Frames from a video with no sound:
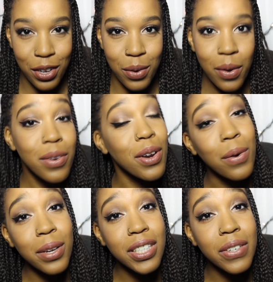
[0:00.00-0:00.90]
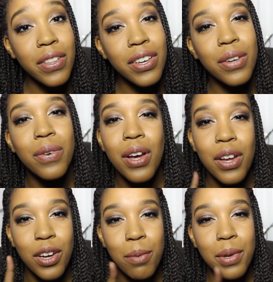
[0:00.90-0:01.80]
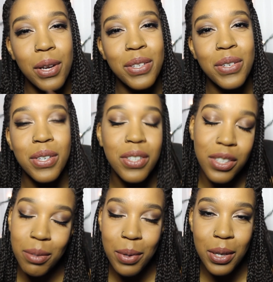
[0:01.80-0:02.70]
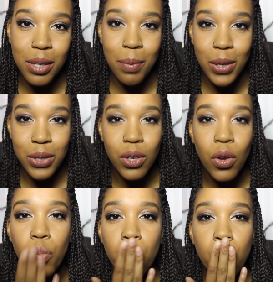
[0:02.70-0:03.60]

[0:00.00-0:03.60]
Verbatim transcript: you, no one is zero than you, your beauty is yours, and your beauty is personal.